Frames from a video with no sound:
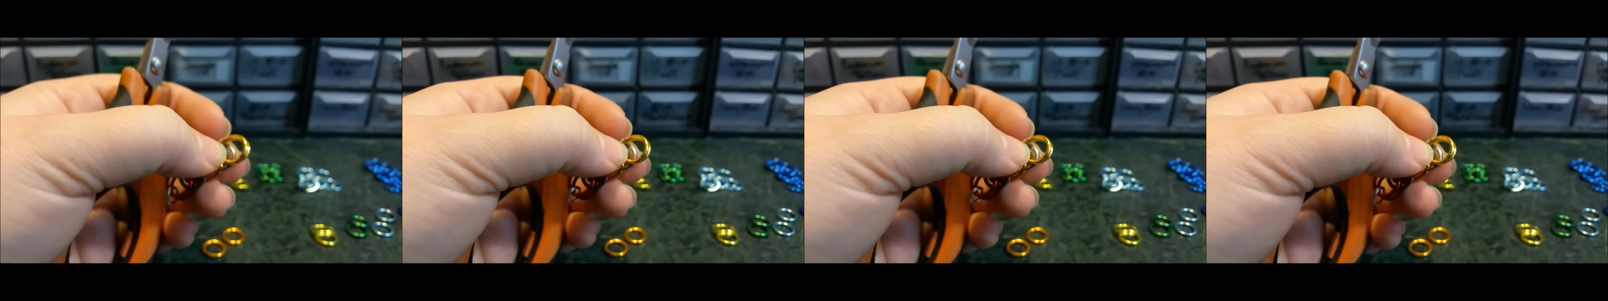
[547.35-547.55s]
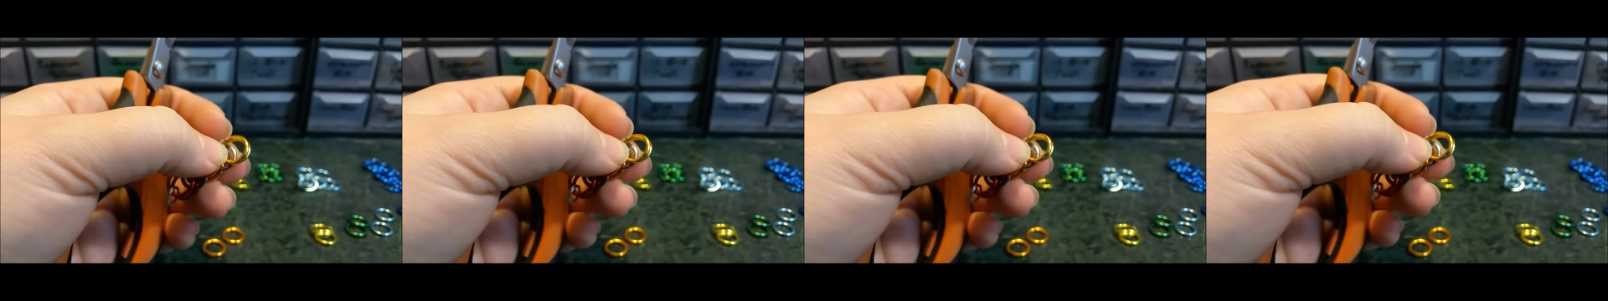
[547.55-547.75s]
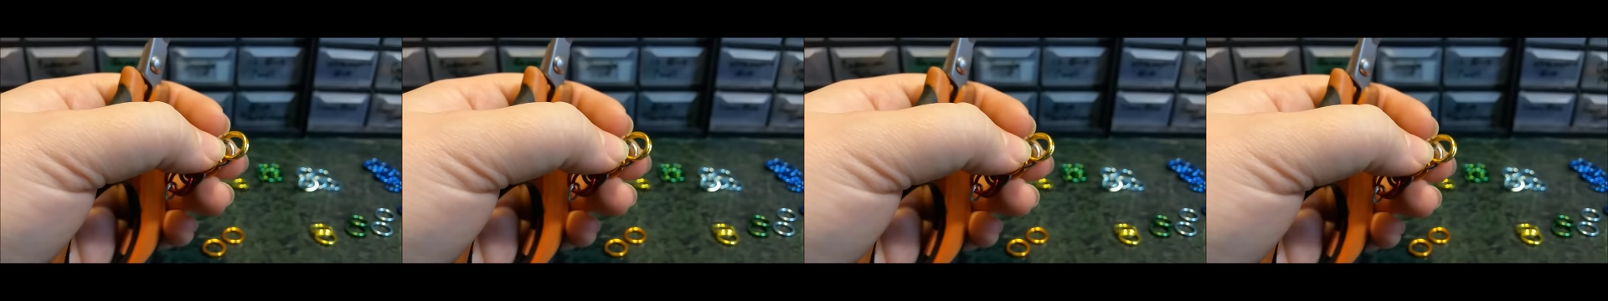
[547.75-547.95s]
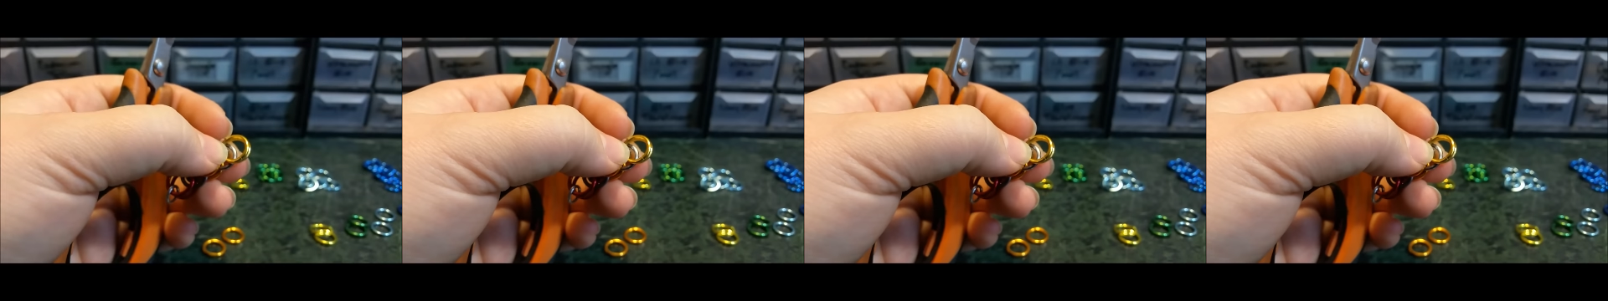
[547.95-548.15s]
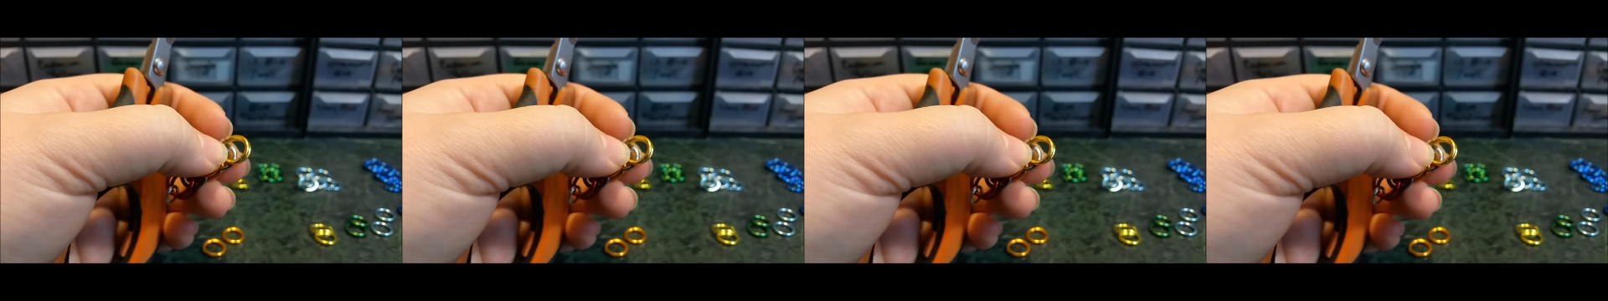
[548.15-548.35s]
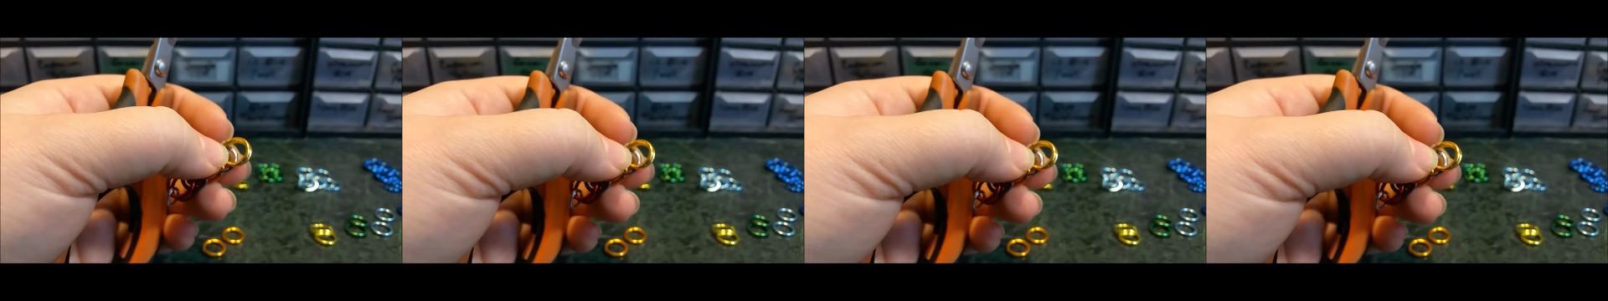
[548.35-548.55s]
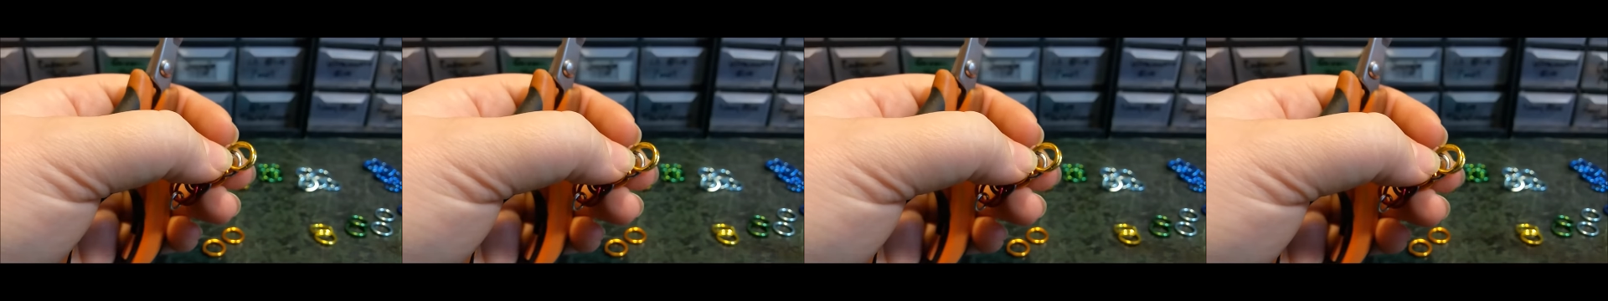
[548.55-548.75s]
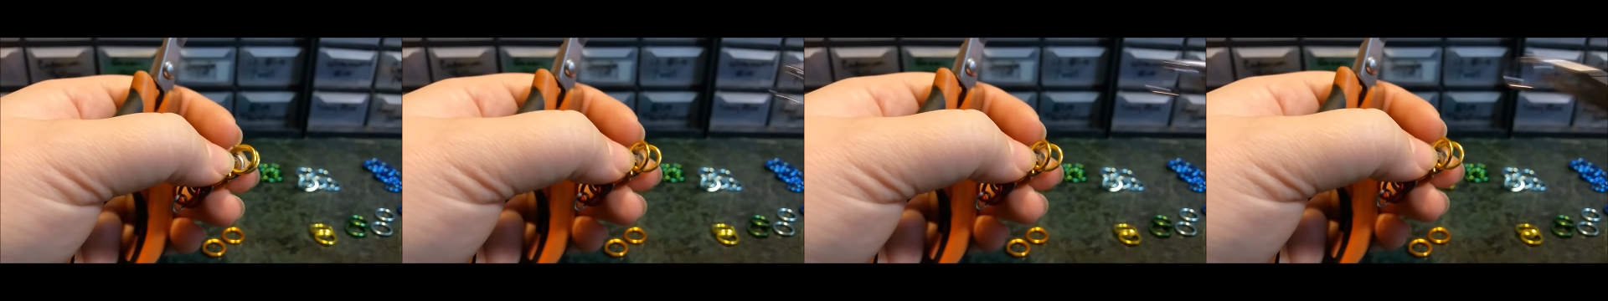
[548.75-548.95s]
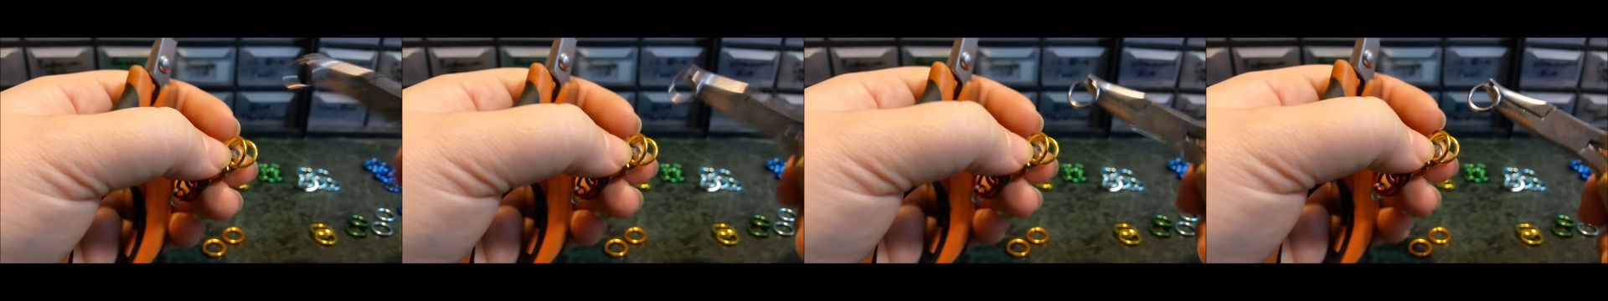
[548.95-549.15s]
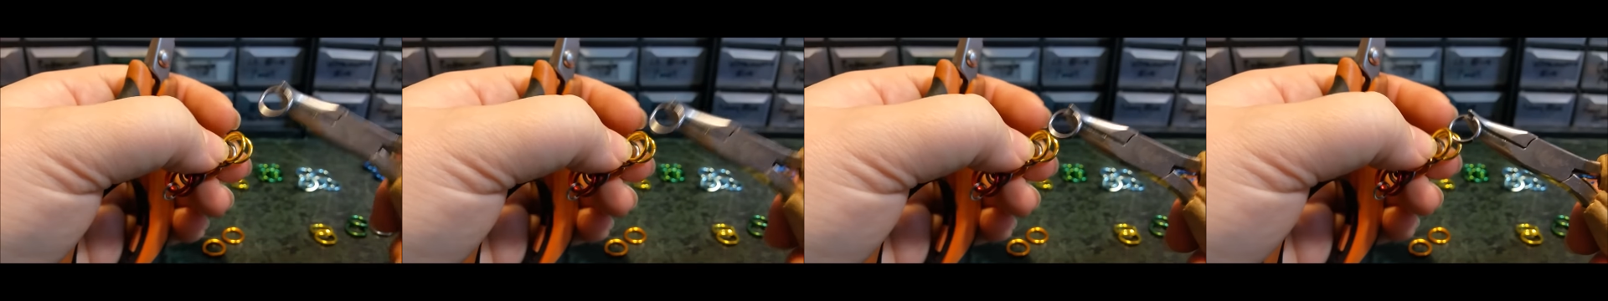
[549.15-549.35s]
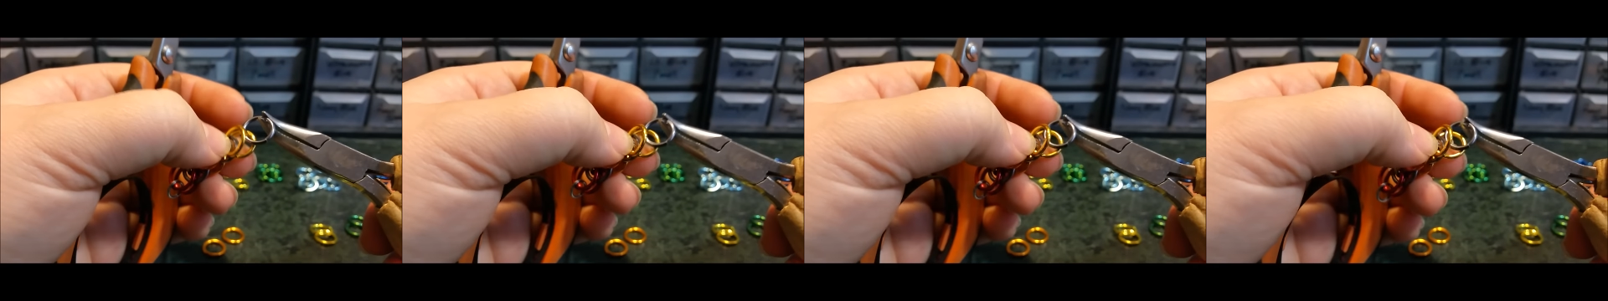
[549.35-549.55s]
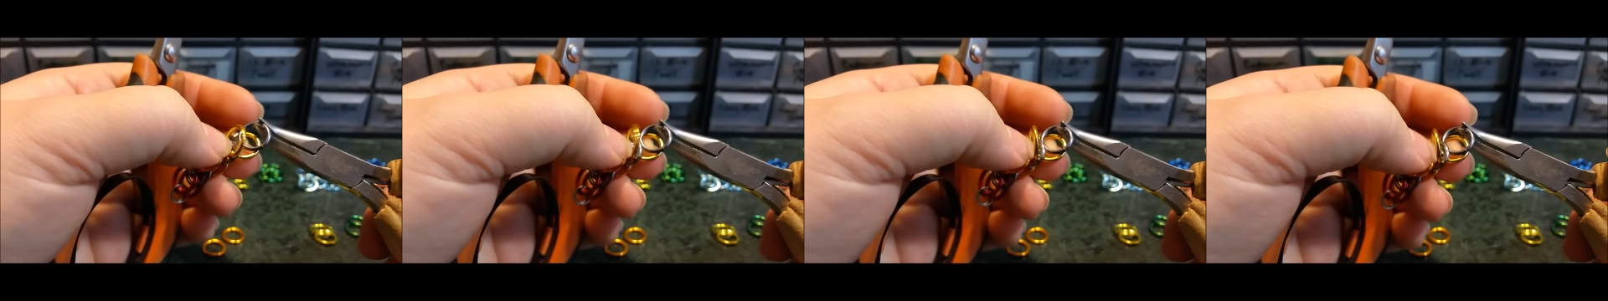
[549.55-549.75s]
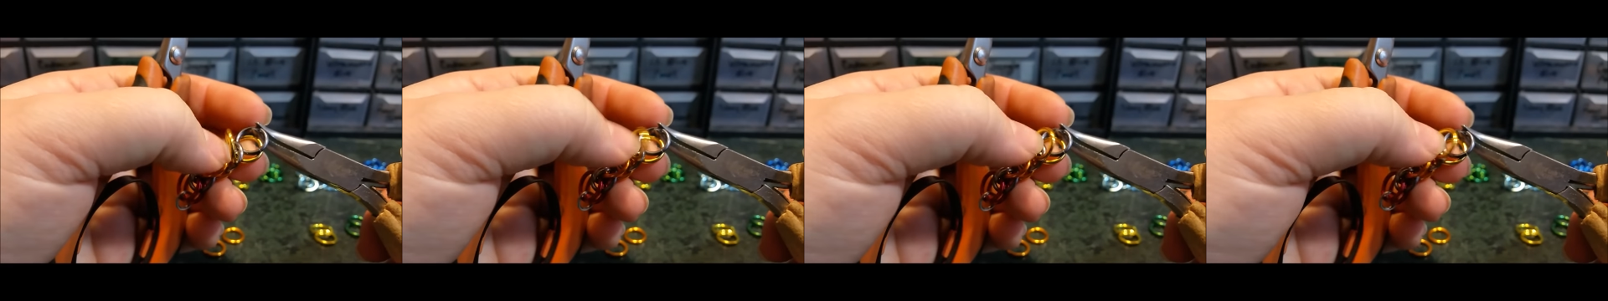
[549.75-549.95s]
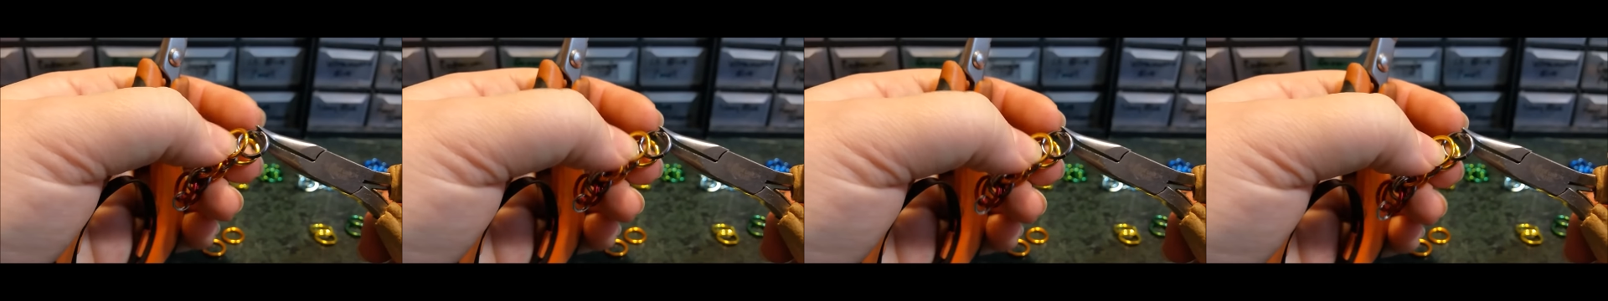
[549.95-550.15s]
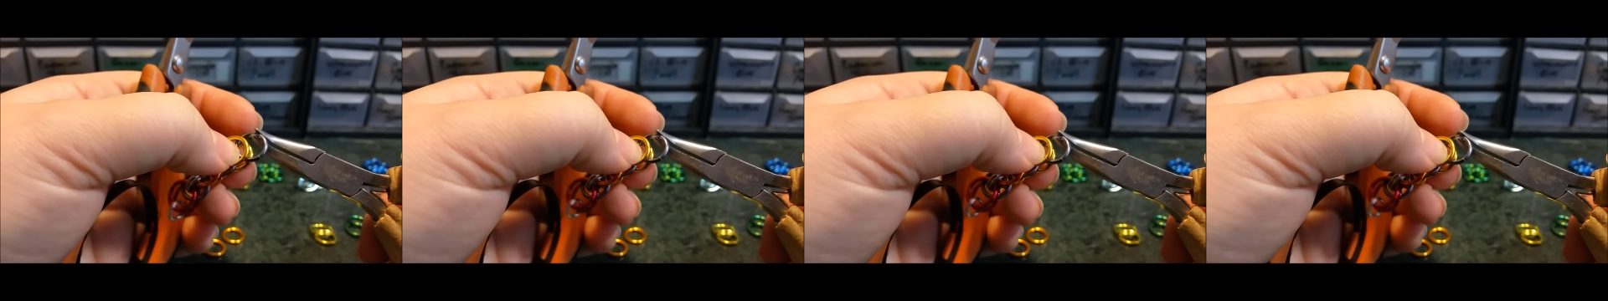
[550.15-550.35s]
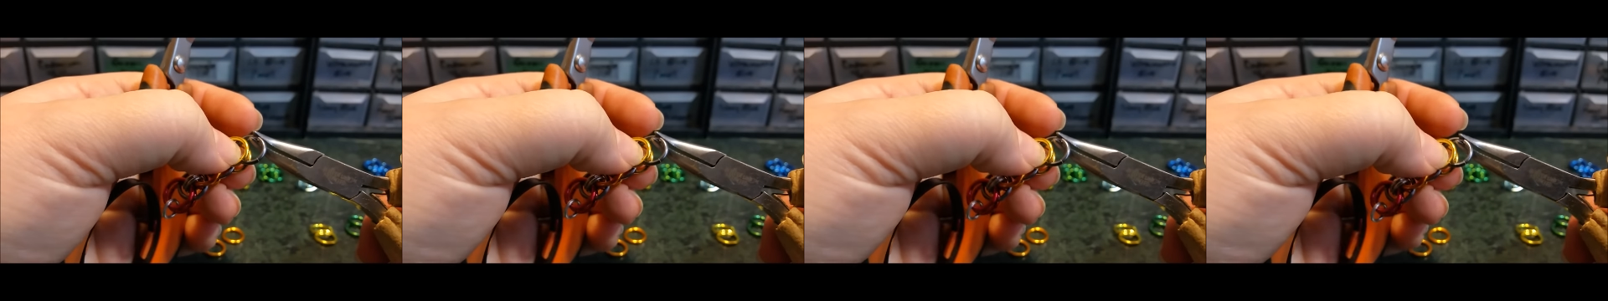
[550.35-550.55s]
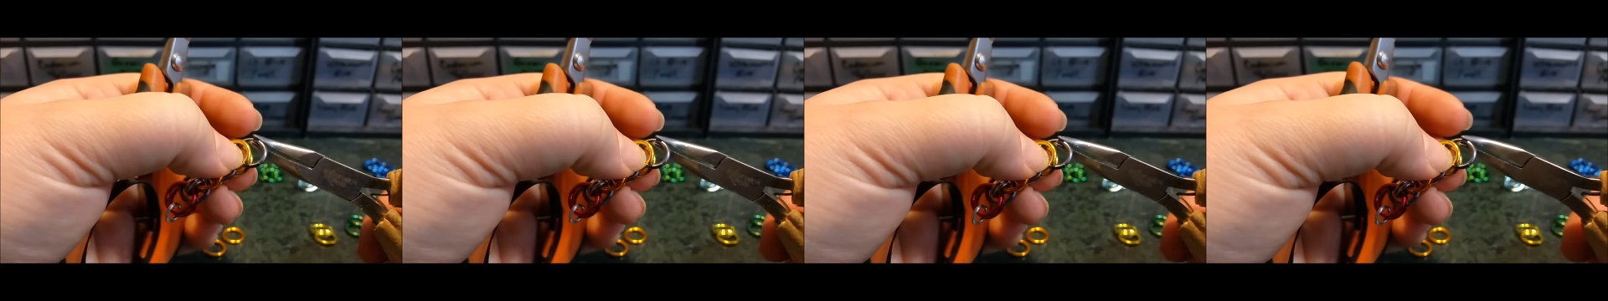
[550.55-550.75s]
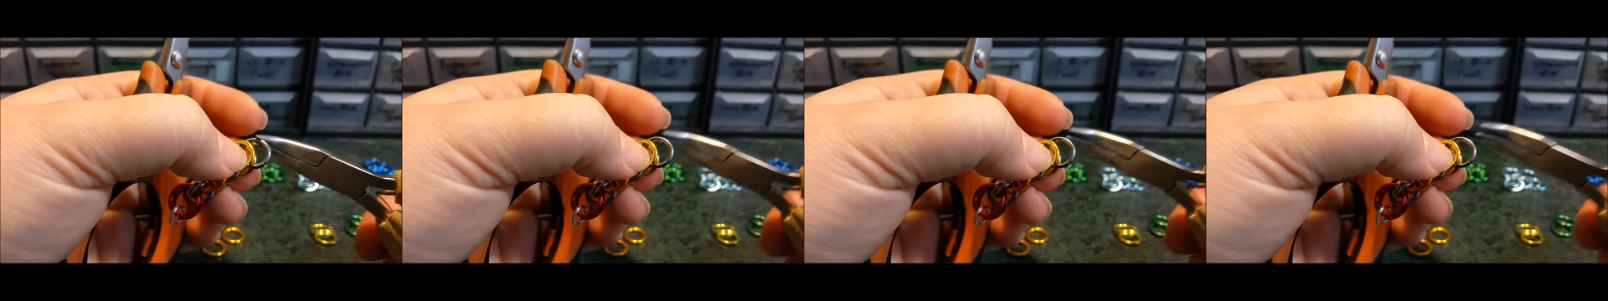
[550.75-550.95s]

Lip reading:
No face is visible, so there are no lips to read.